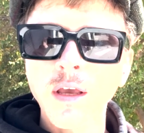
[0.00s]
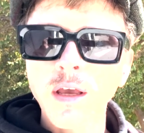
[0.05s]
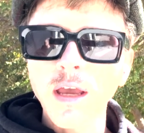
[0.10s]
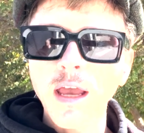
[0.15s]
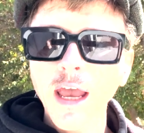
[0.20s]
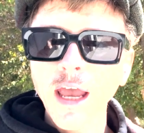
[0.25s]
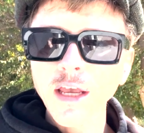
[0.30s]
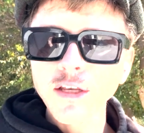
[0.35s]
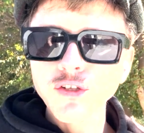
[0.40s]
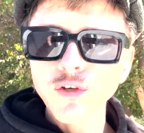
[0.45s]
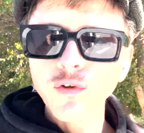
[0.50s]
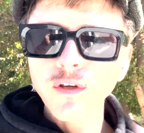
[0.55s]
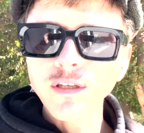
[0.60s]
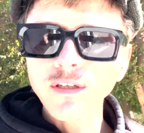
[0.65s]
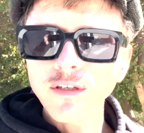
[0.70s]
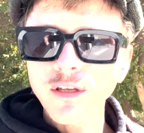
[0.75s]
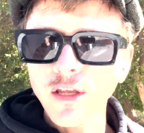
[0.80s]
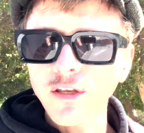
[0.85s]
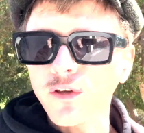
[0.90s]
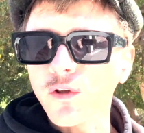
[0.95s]
As you
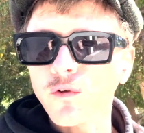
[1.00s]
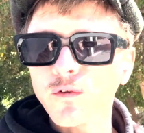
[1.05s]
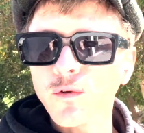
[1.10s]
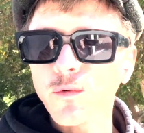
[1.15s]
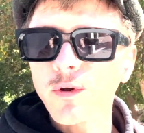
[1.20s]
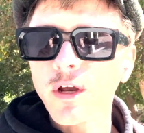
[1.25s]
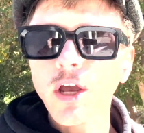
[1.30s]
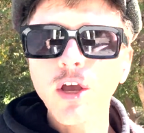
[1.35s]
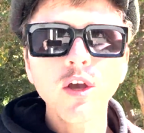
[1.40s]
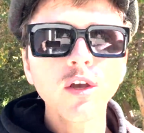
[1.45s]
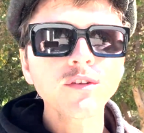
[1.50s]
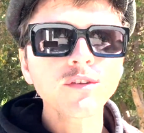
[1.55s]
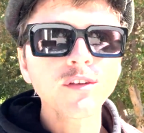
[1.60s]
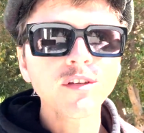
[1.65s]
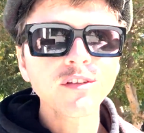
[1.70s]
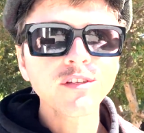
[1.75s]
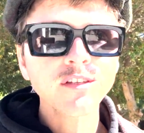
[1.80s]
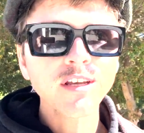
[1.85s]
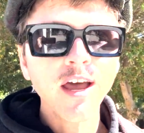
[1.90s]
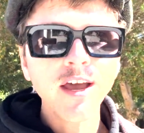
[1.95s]
continue to rehearse the
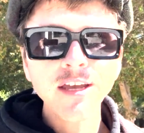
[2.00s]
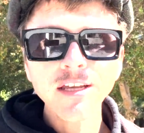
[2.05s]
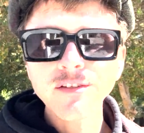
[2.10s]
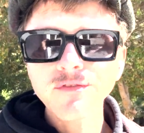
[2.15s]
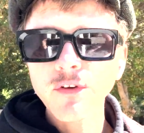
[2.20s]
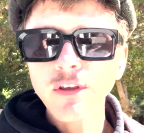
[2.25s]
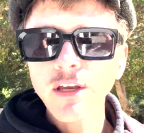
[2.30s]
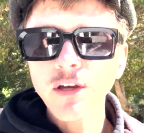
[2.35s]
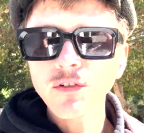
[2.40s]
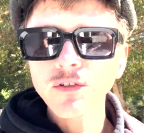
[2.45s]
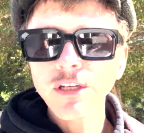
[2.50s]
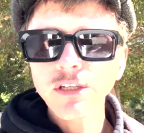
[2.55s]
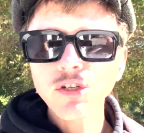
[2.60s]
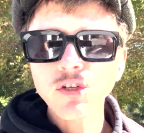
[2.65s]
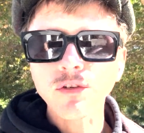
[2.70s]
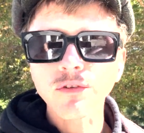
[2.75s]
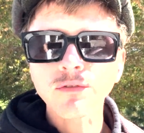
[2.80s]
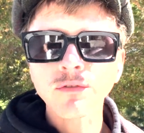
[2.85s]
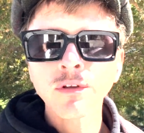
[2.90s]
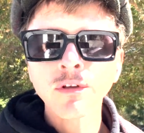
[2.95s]
sides for the
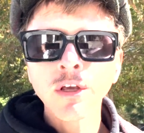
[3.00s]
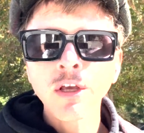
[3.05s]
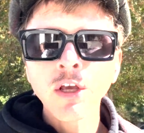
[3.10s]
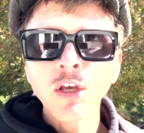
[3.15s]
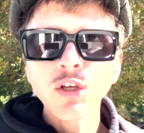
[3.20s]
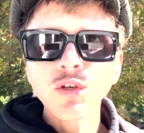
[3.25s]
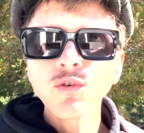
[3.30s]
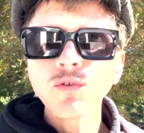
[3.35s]
audition, you'll